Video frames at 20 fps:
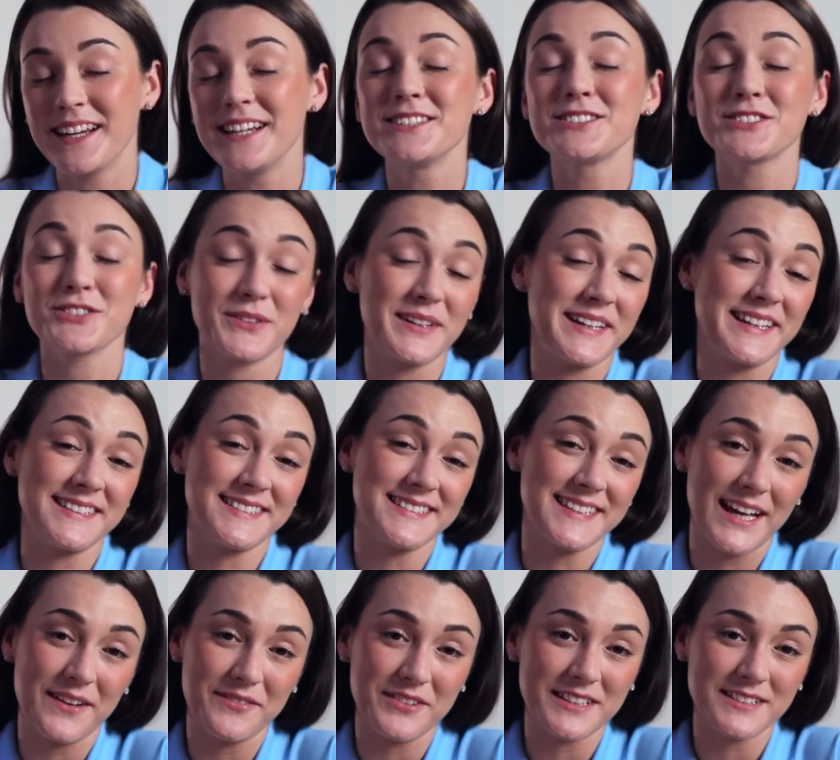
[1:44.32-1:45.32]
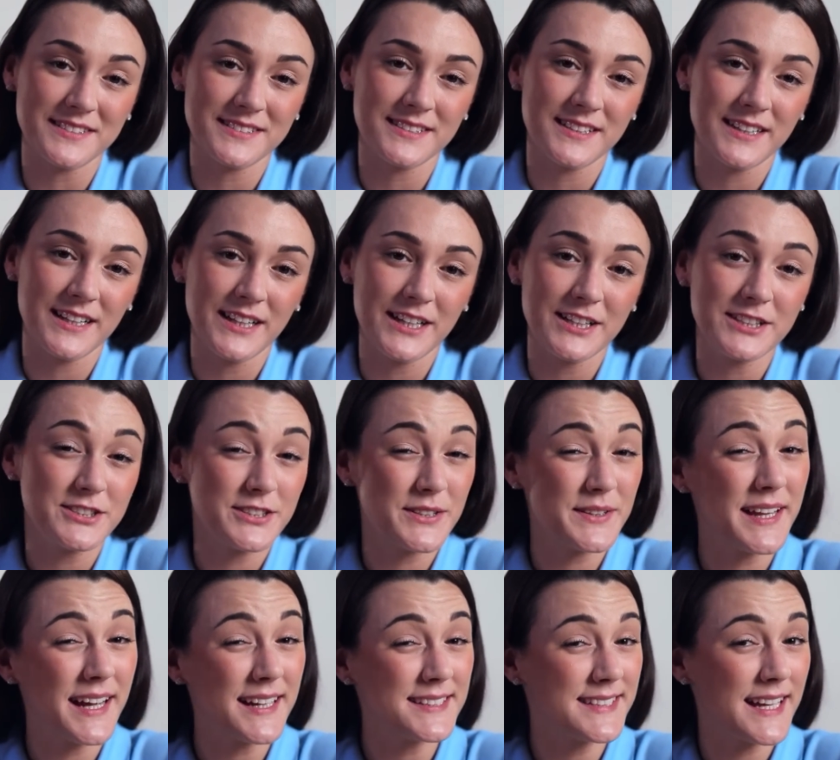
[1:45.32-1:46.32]
screen savers. Do
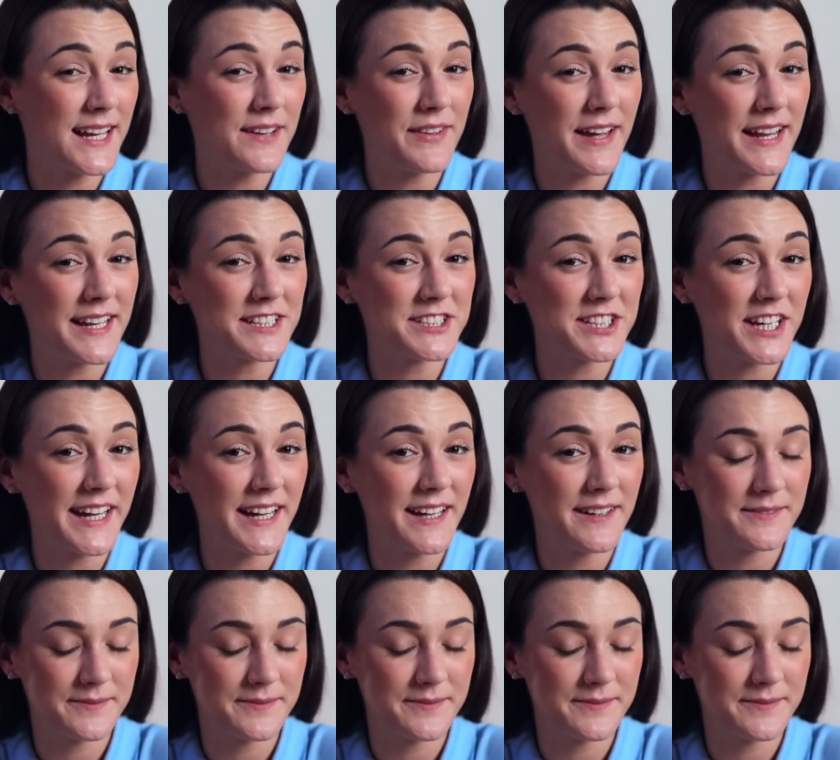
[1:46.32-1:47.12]
they save energy?